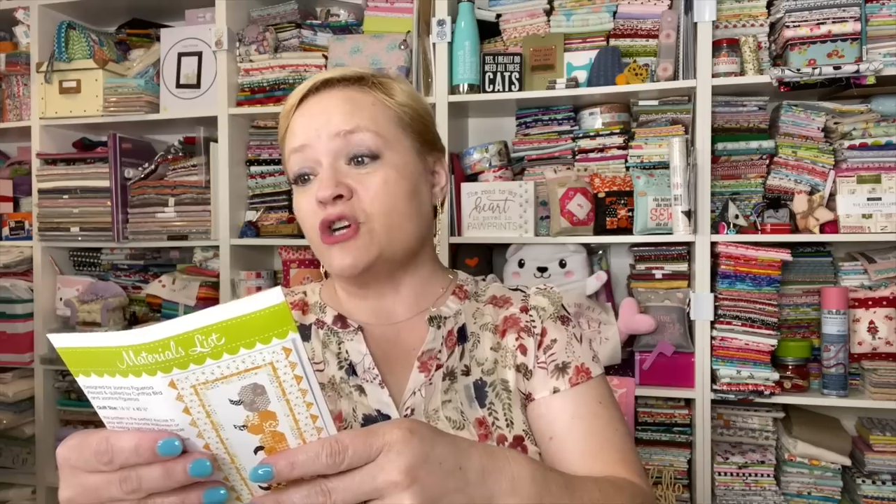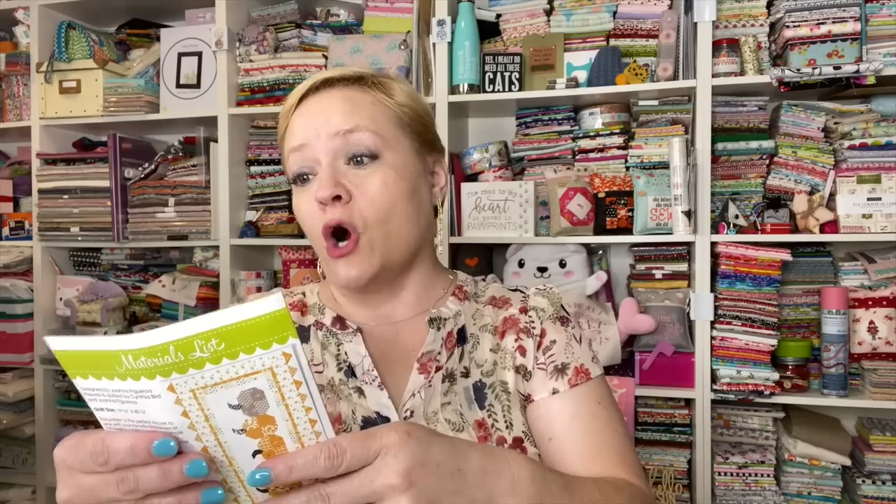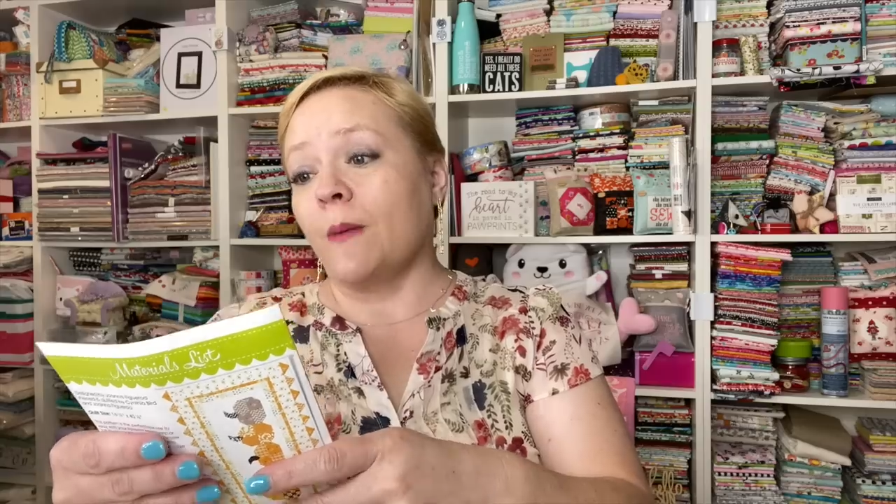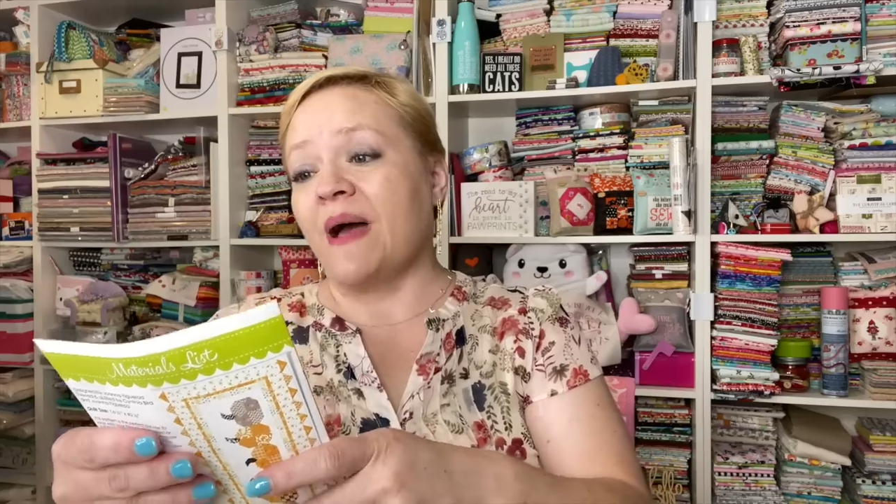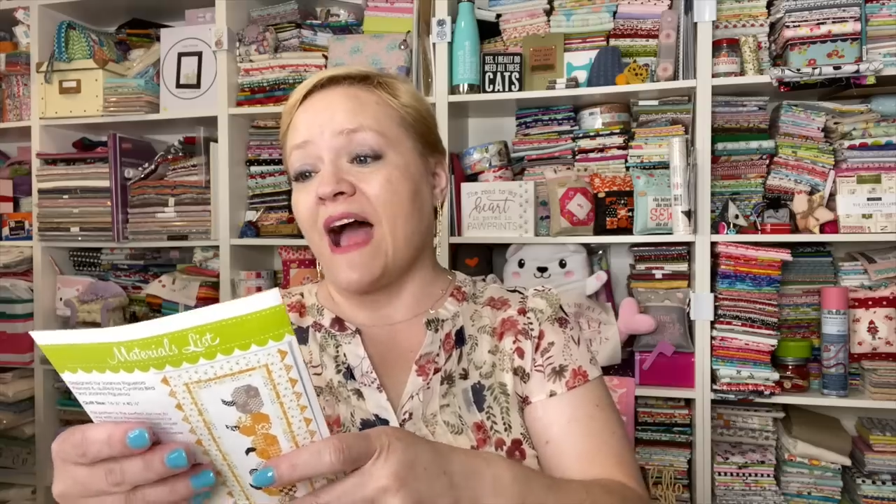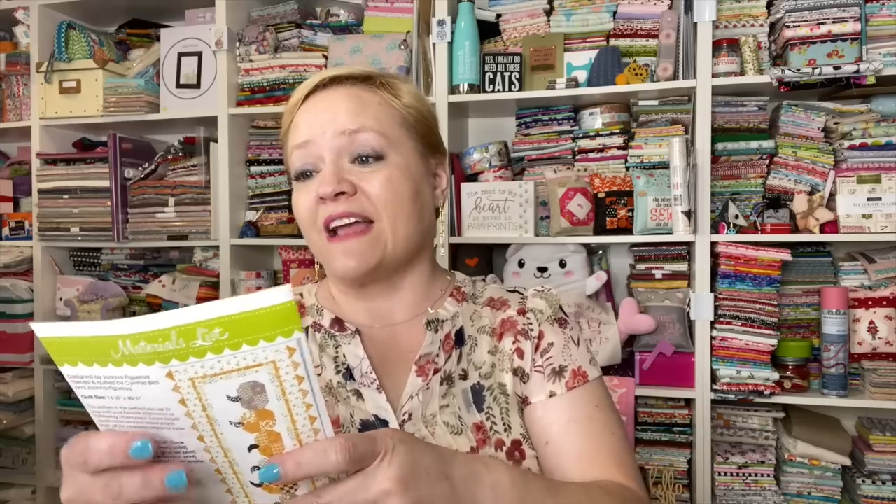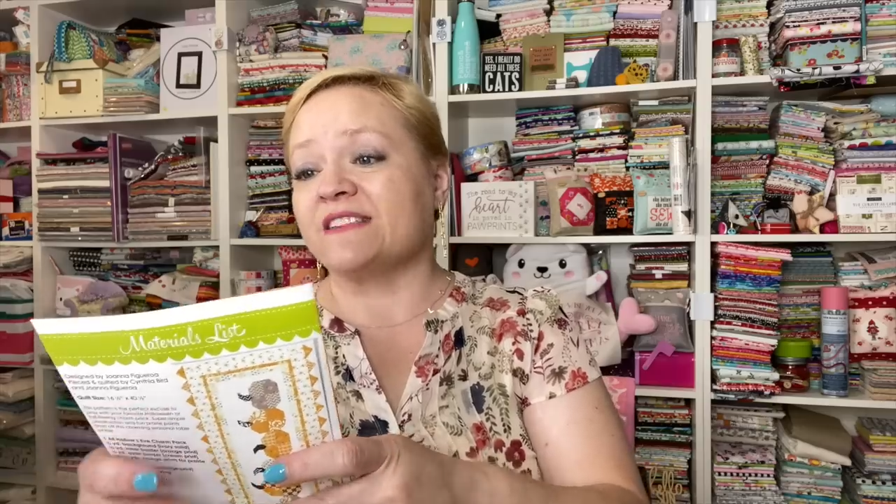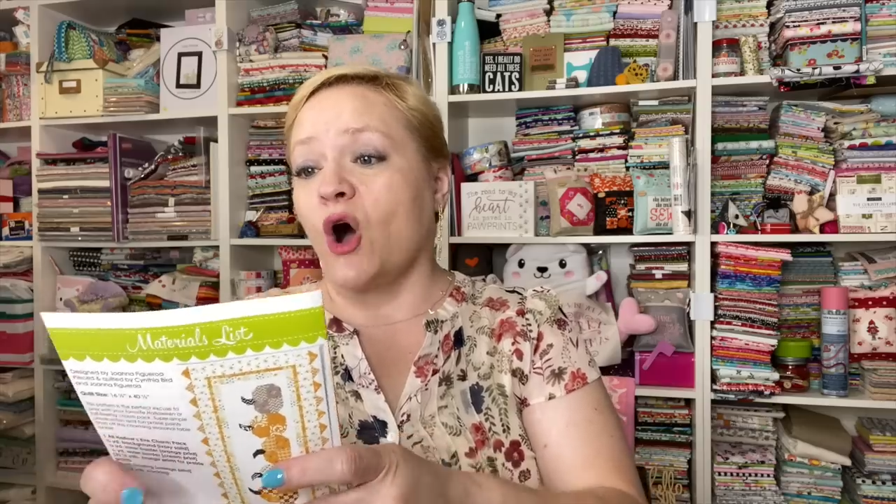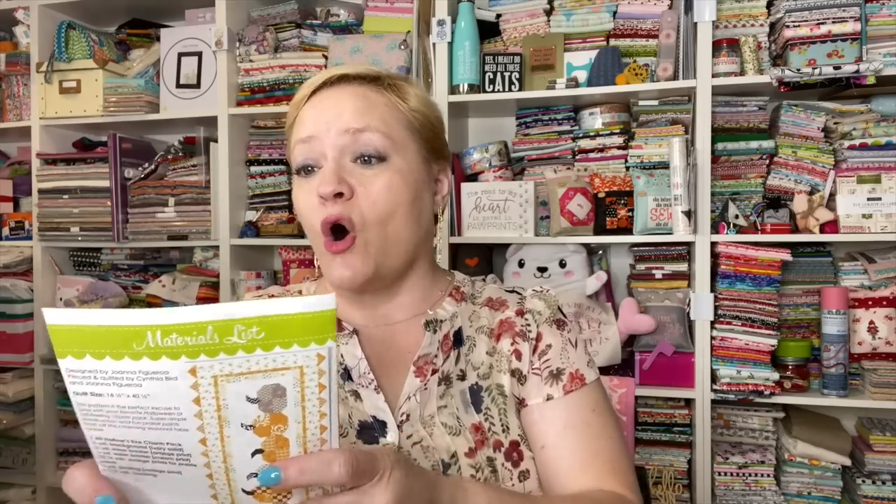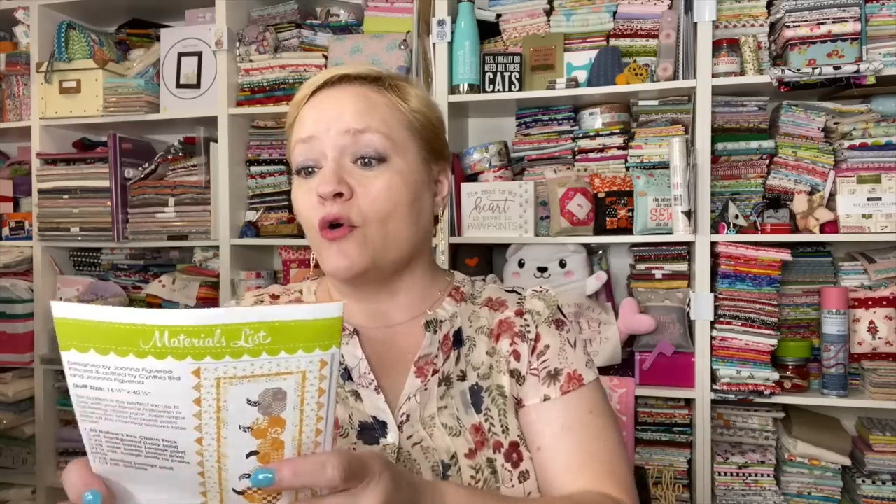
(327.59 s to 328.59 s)
charm pack
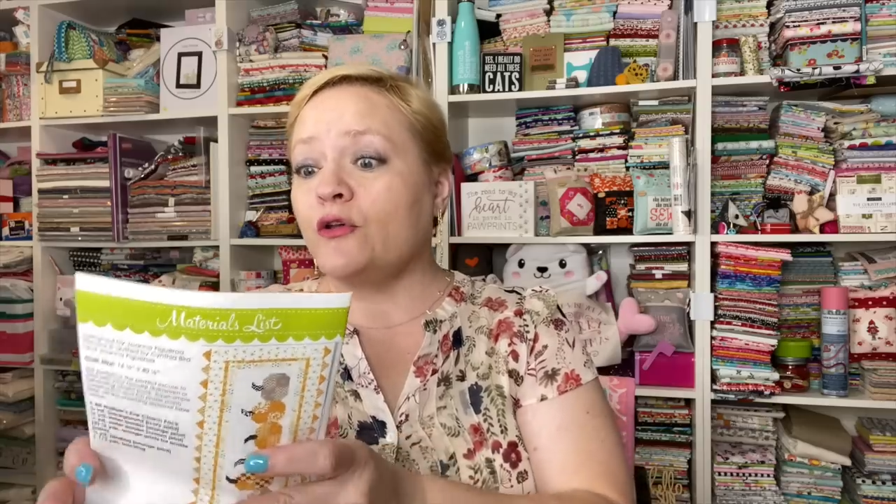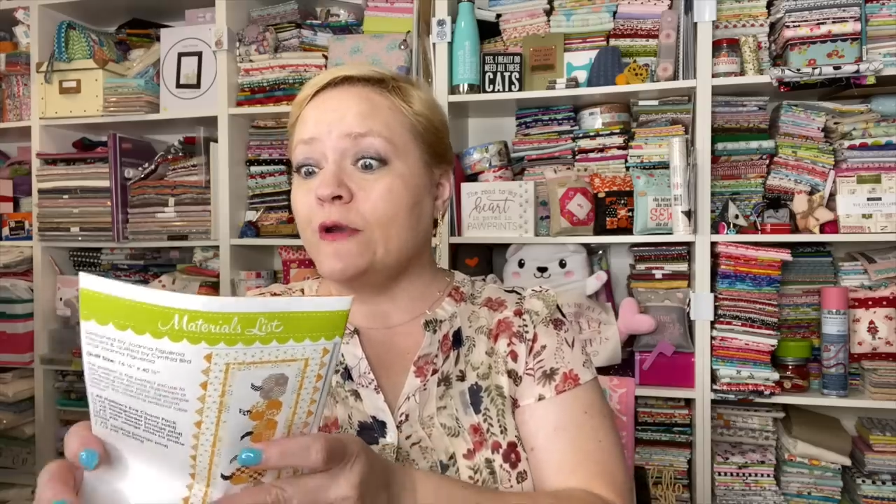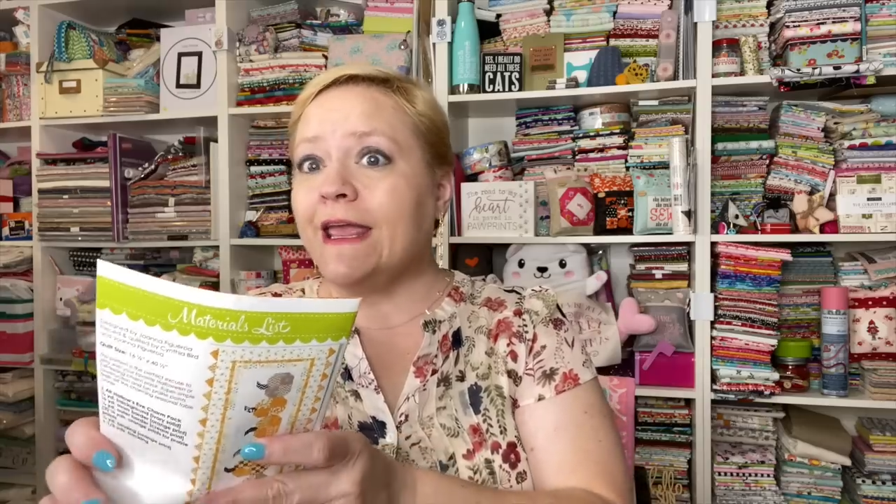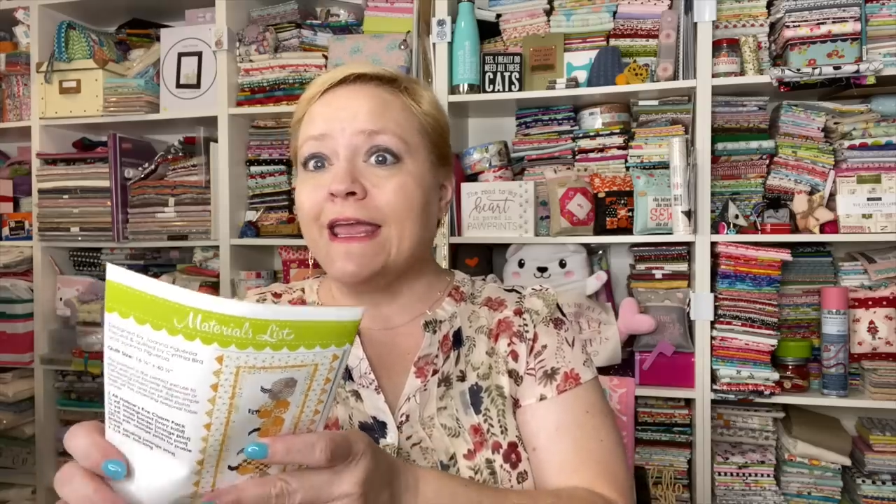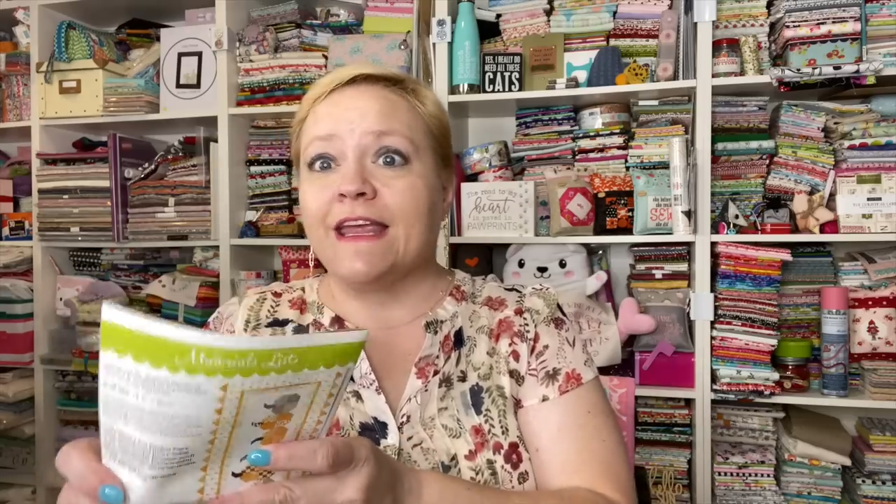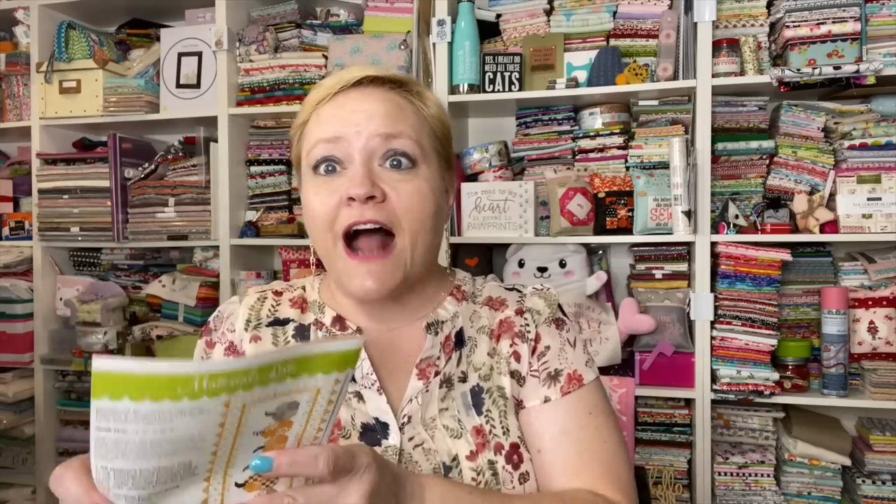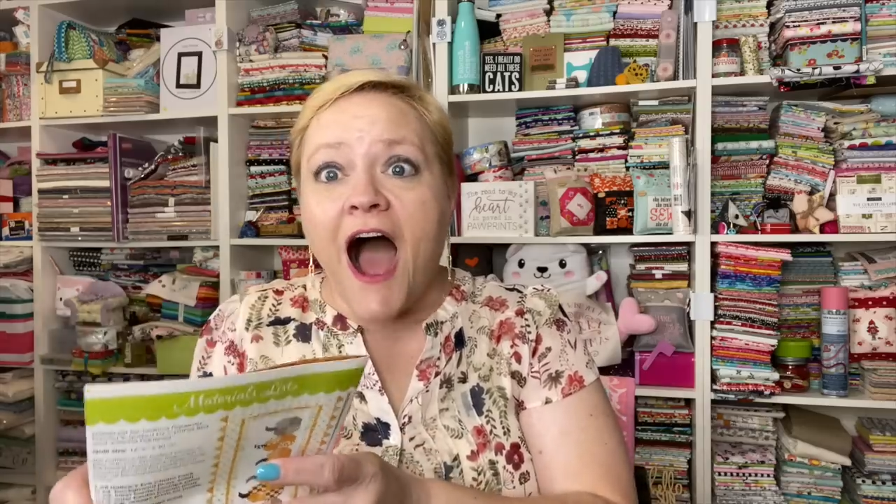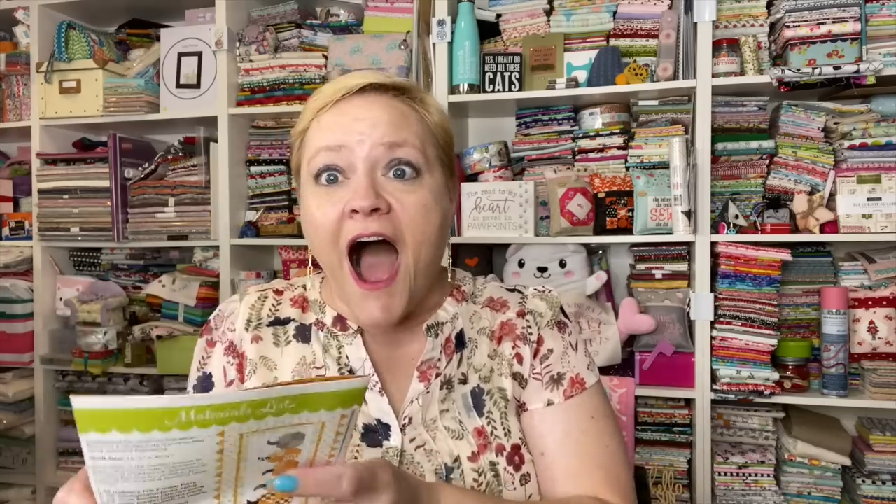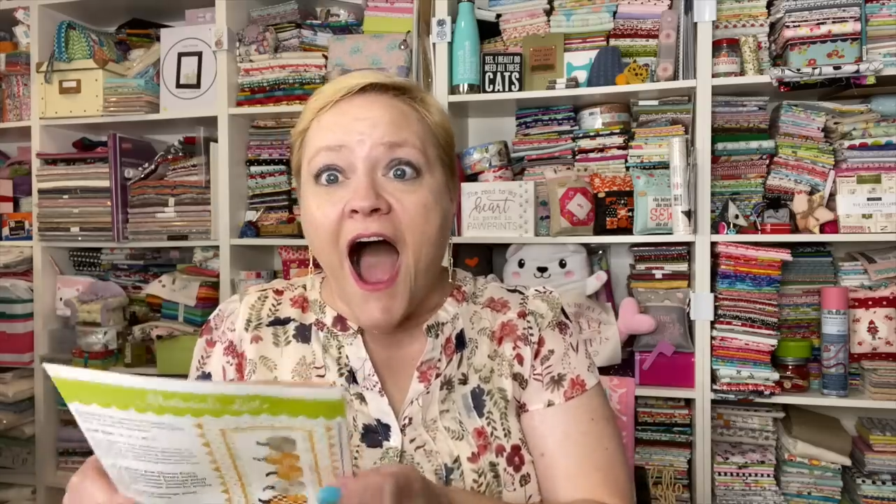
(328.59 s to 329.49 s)
is all you need.